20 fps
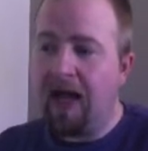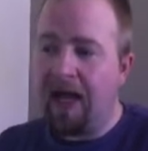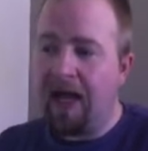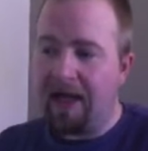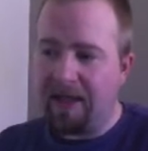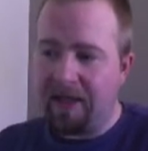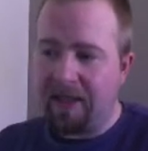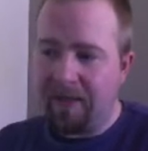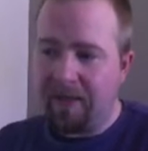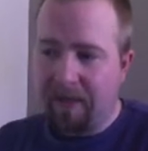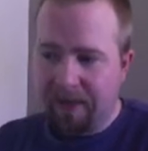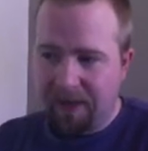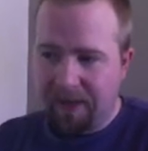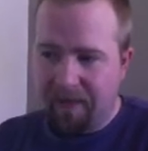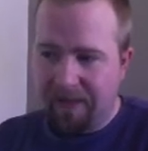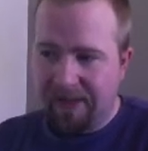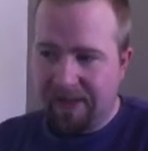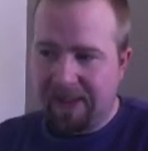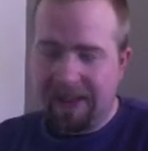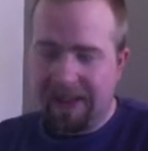and emails
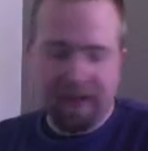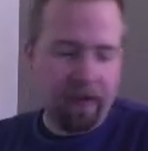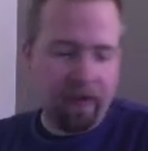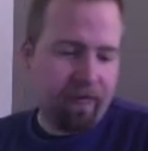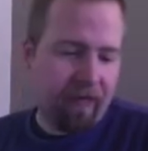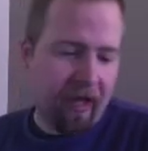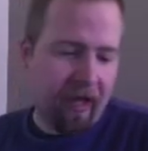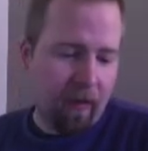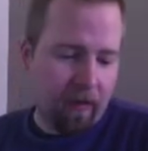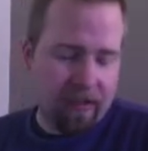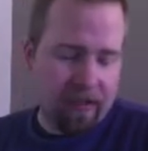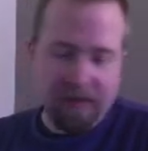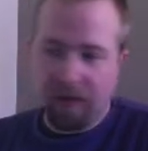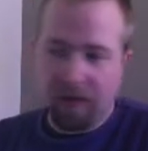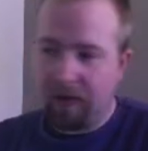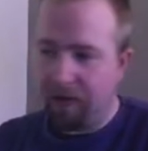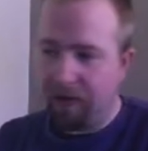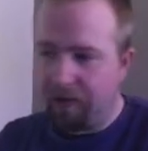can be sent out that way as well.